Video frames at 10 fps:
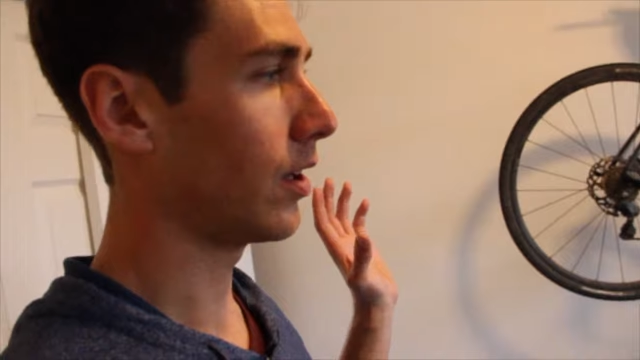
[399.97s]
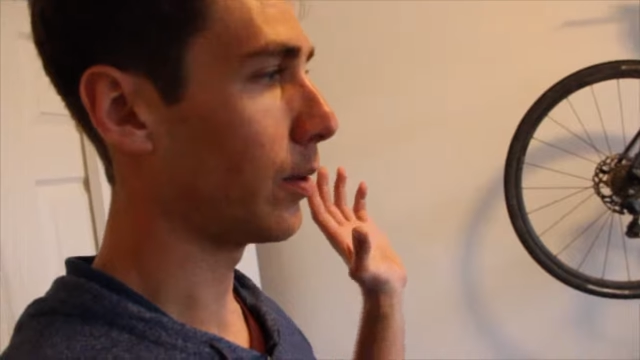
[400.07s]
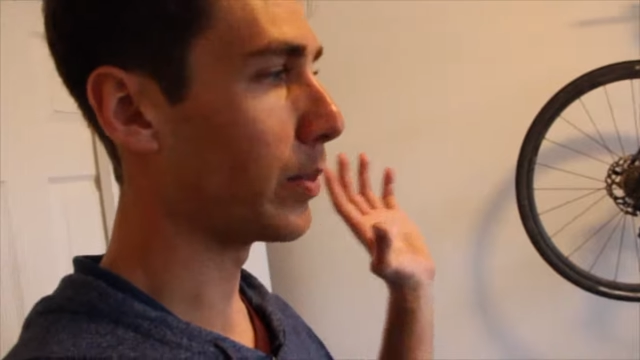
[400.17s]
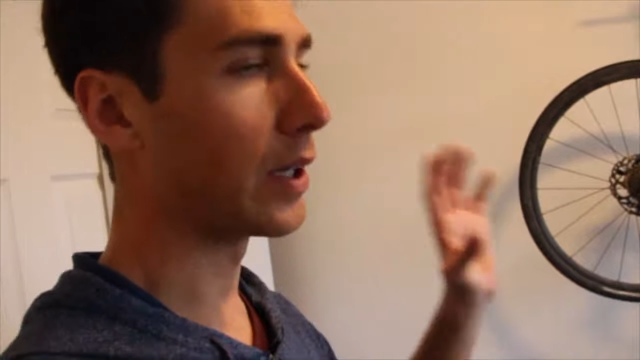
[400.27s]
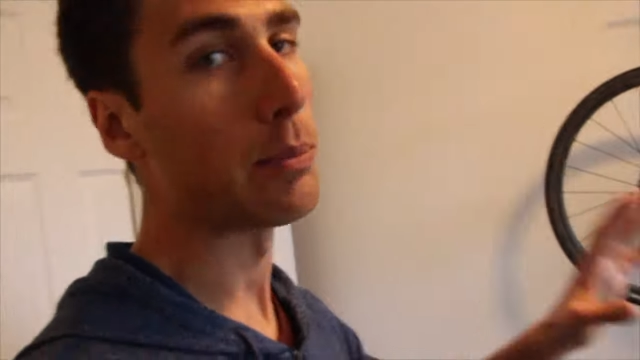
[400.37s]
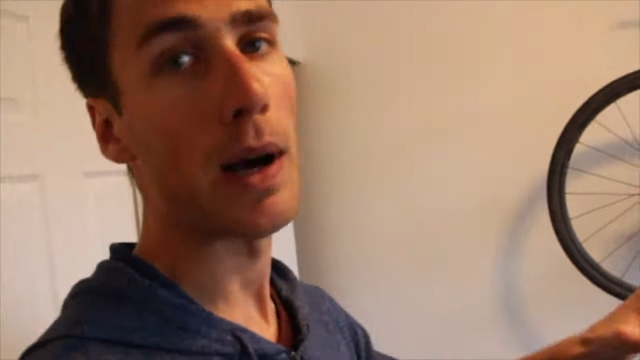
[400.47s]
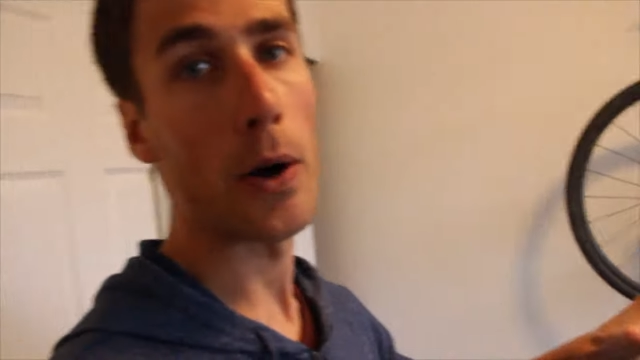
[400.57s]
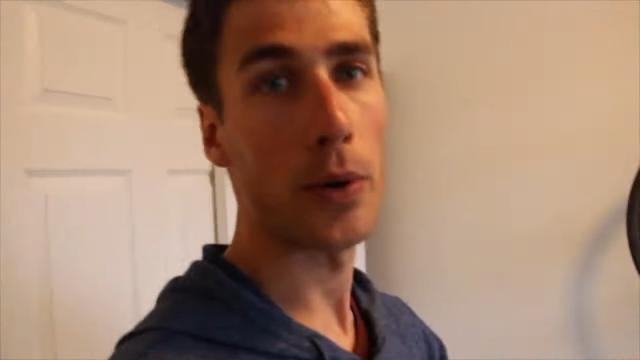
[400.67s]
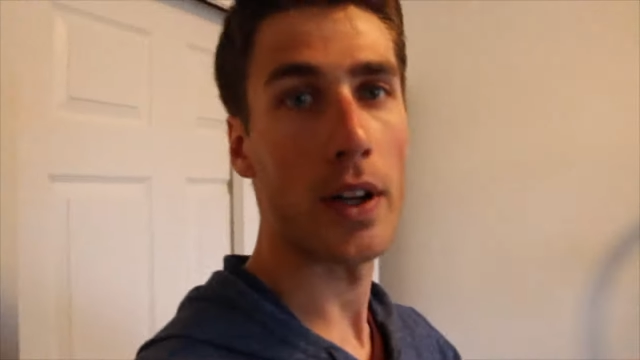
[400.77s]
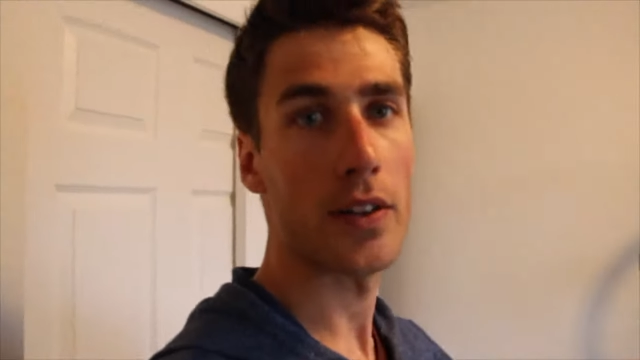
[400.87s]
a big
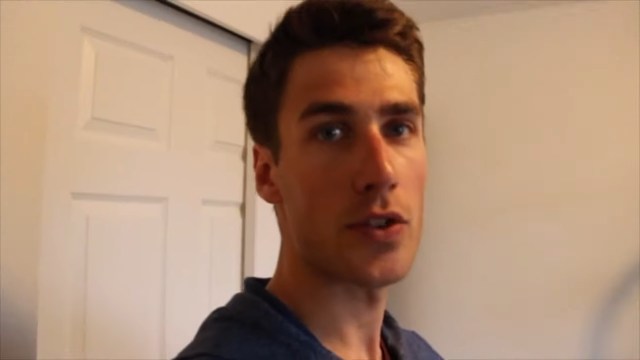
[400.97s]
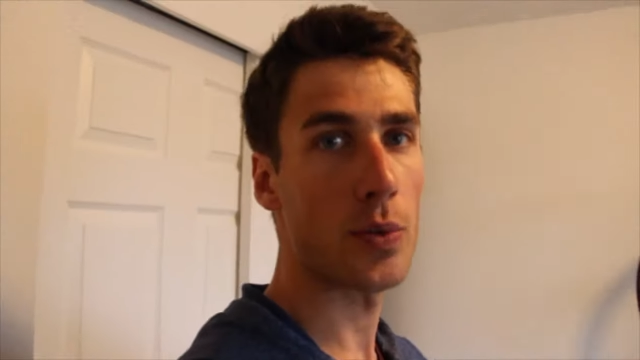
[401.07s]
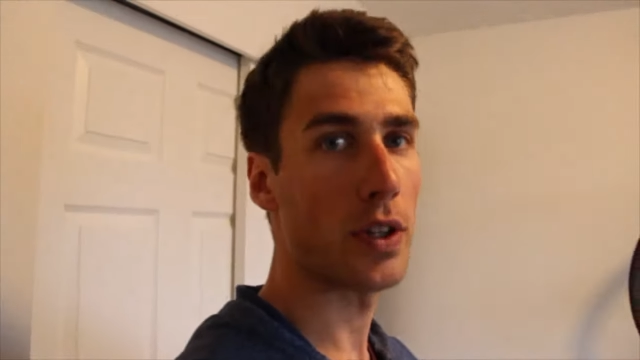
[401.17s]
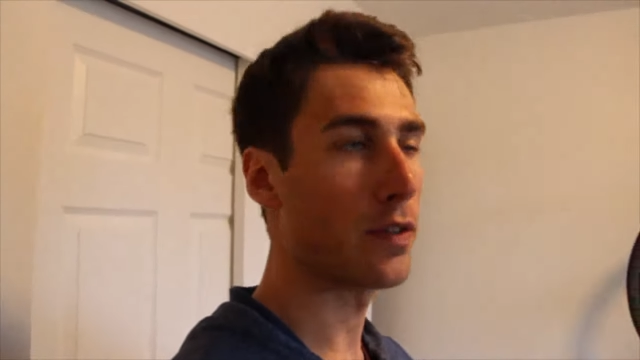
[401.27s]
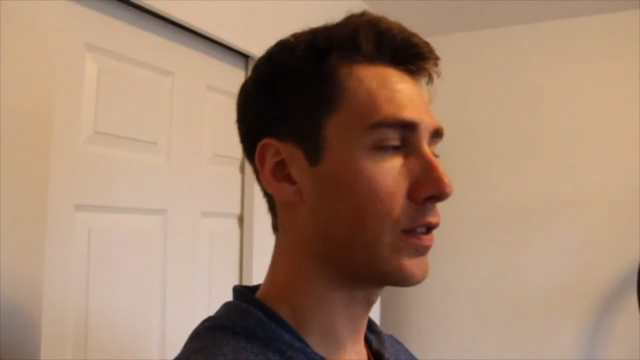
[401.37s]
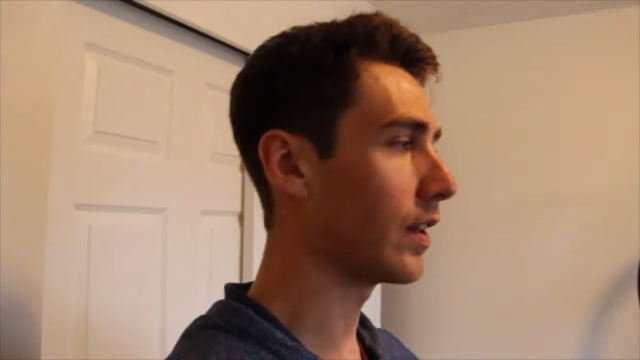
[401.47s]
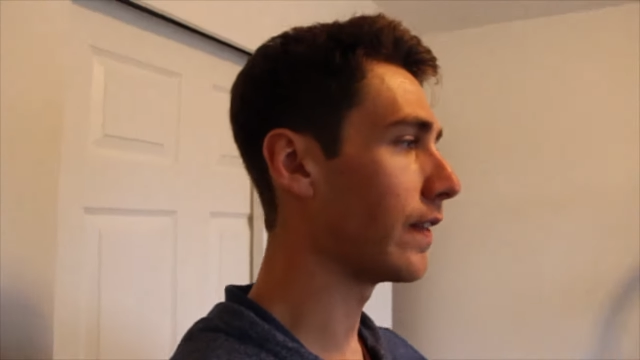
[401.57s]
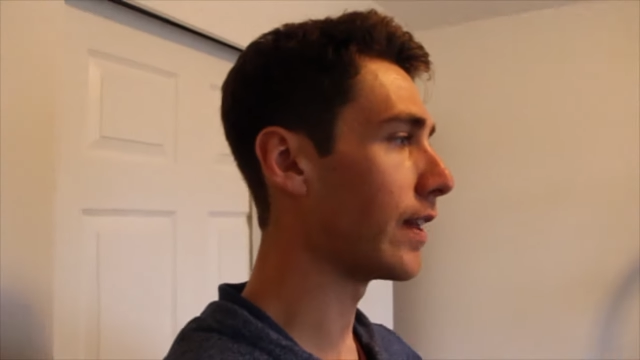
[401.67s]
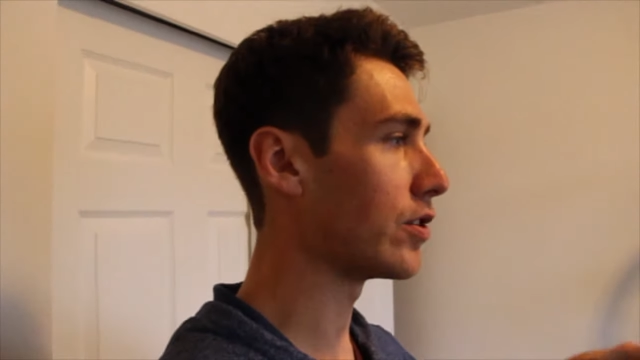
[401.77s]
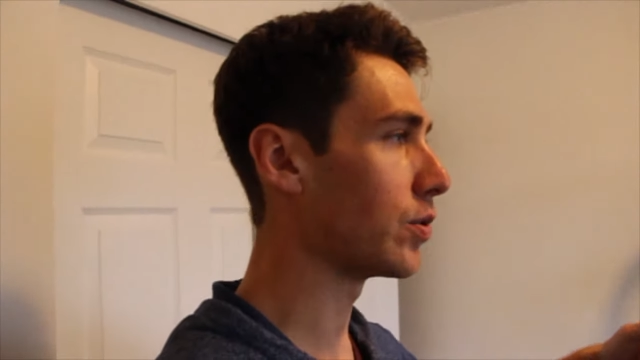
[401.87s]
mountain on the Zwift
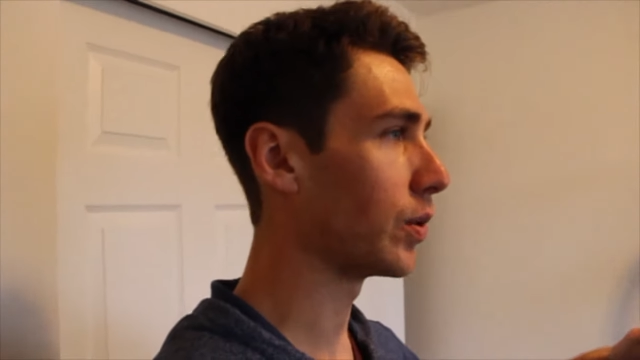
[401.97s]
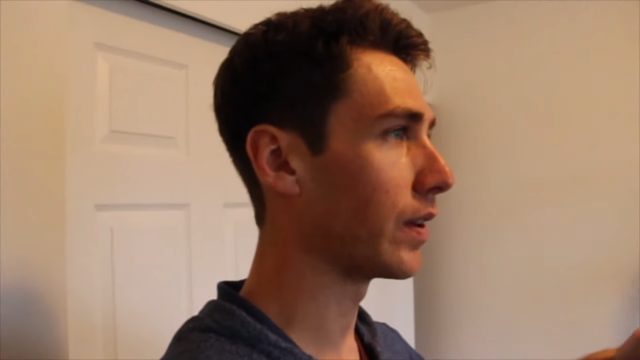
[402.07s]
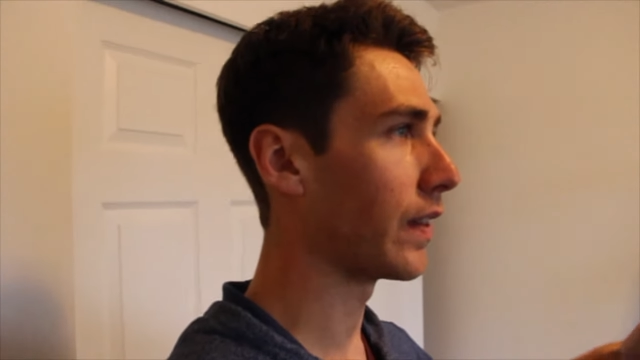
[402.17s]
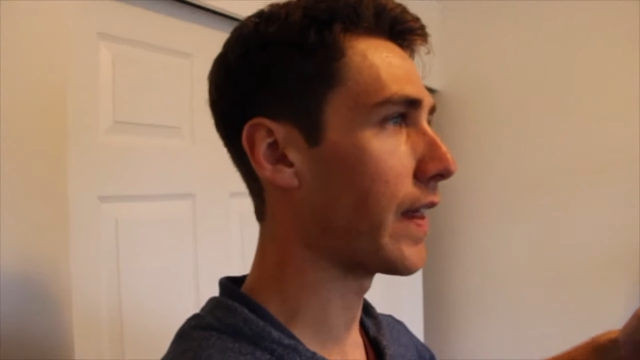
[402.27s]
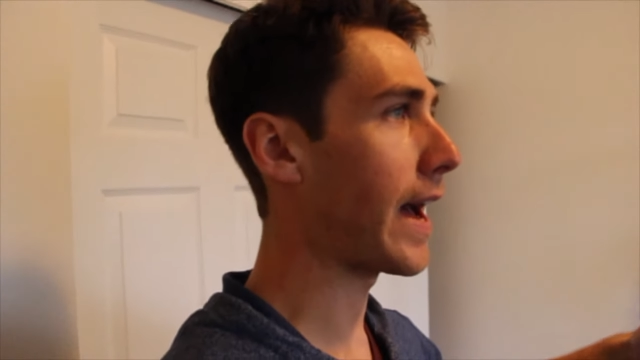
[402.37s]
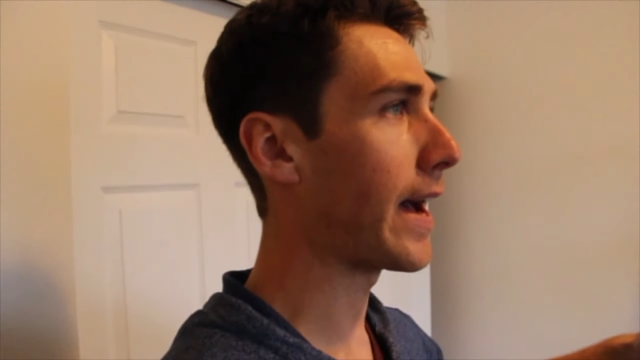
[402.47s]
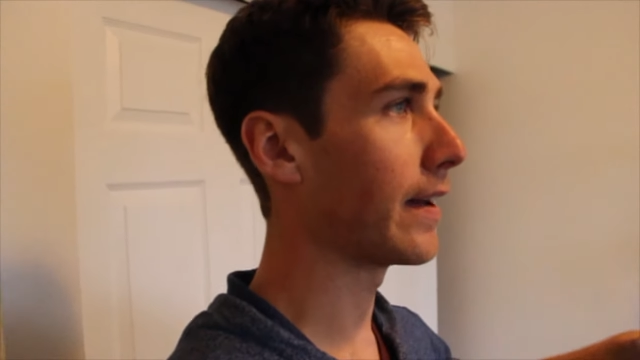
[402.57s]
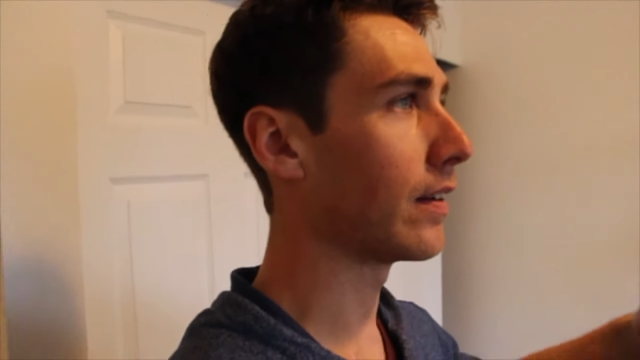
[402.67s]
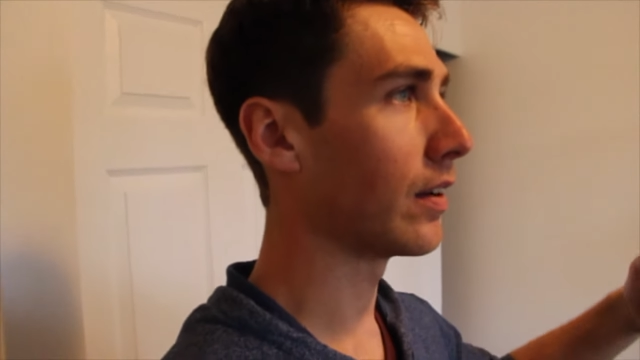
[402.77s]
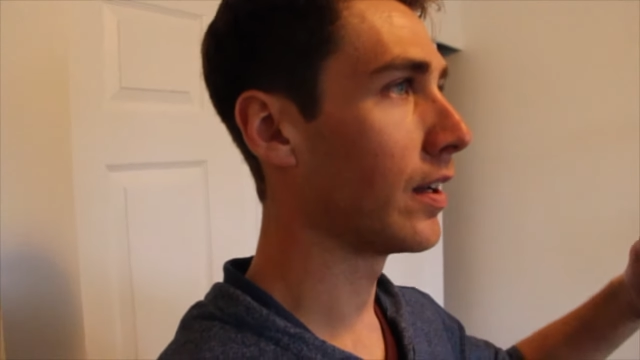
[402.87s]
and then doing
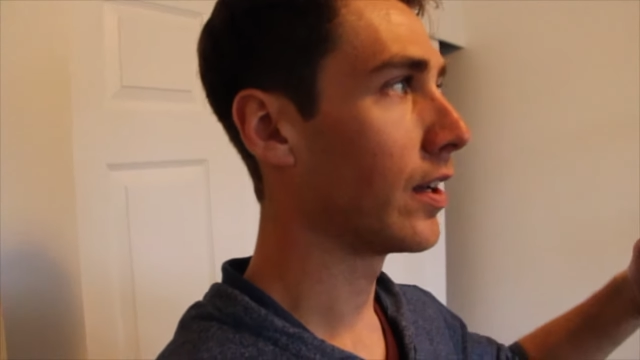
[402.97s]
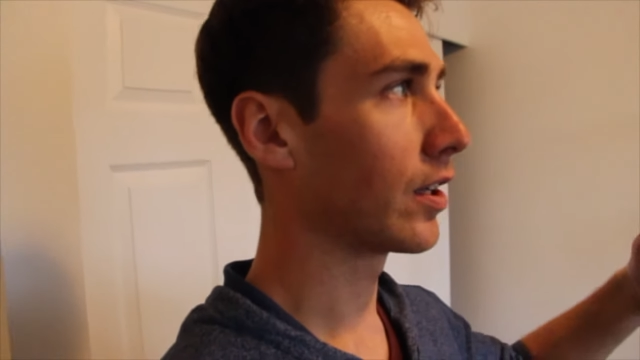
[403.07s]
that and